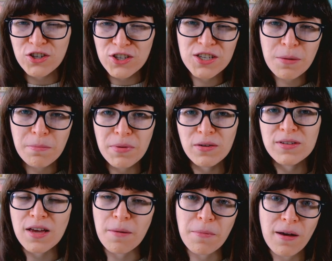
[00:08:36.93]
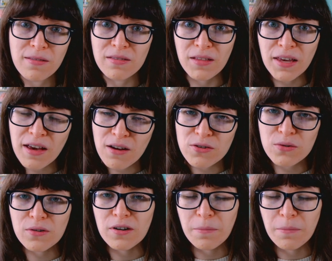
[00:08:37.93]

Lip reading: just to build up a layout or a